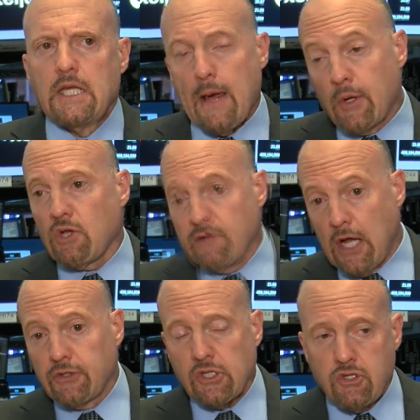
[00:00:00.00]
Yeah, we also have
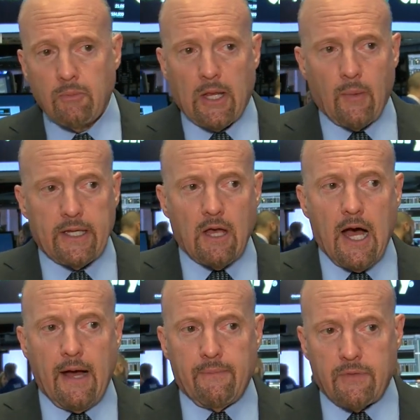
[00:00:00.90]
Delta, too, by the way.
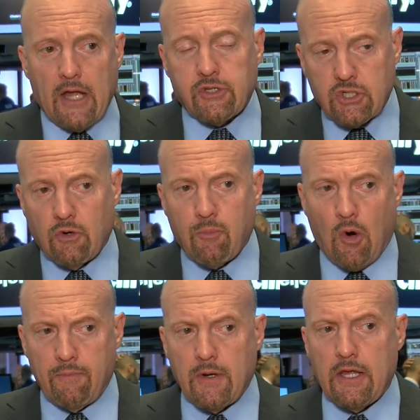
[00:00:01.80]
Delta's going to
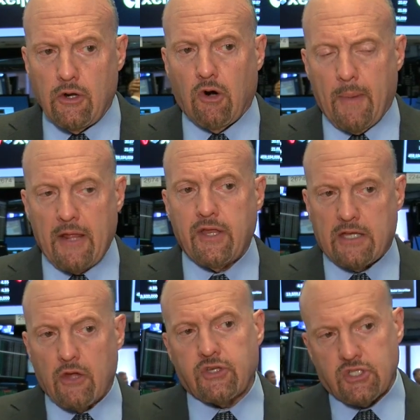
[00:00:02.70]
report in the interim, and I
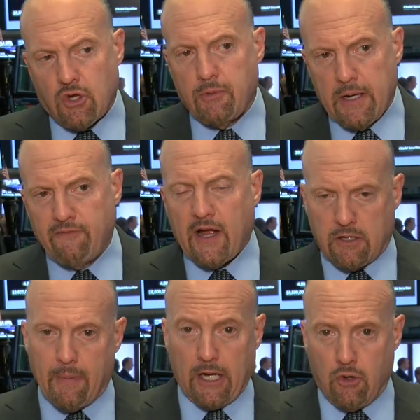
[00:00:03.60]
think Delta's going to be
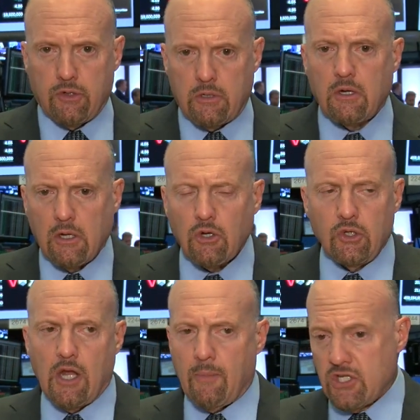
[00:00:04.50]
affected by good
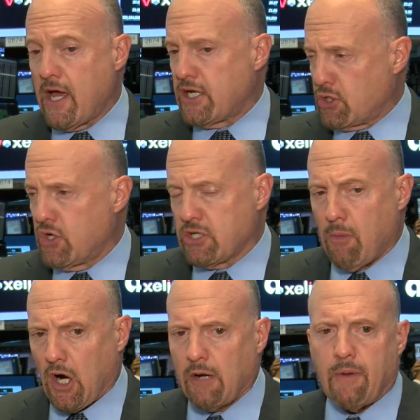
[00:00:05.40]
numbers, not as good as
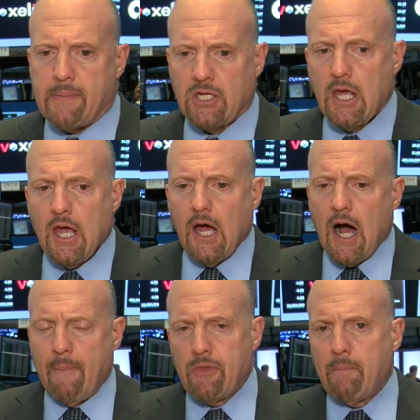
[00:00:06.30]
American, perhaps.
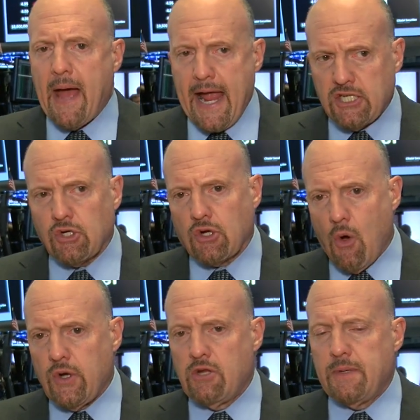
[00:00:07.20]
The banks are
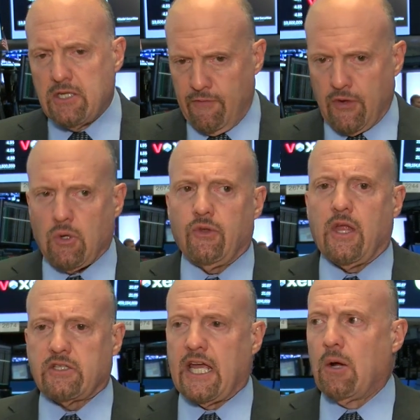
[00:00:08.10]
going to be difficult,
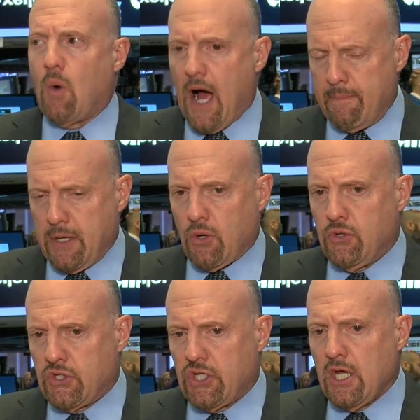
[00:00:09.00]
and I'll tell you why,
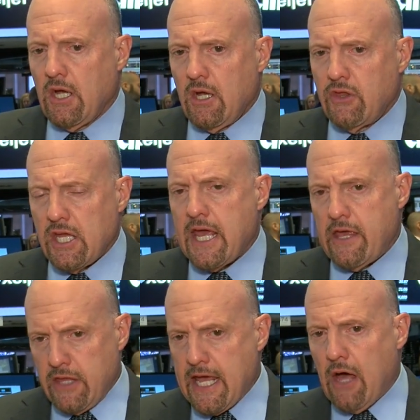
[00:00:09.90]
because the
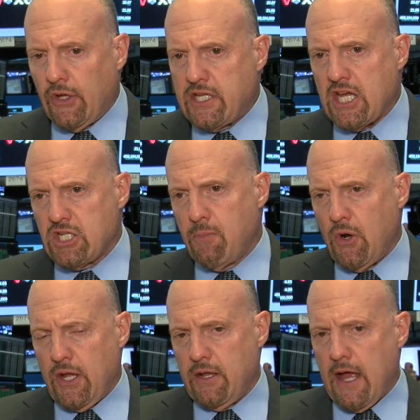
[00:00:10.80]
Yellen
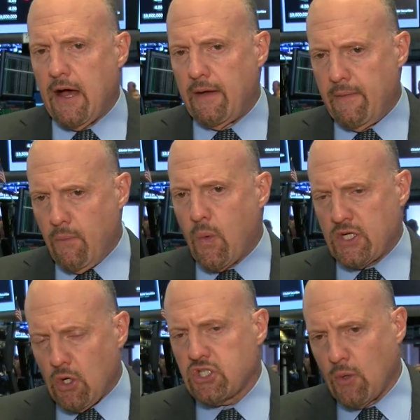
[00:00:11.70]
testimony,
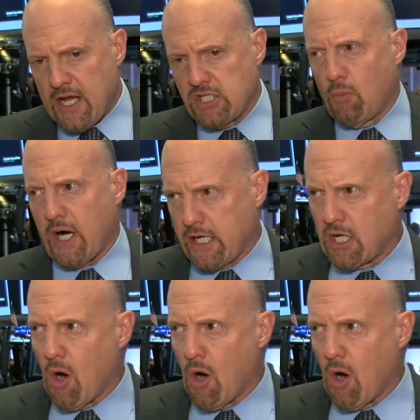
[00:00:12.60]
which also has the market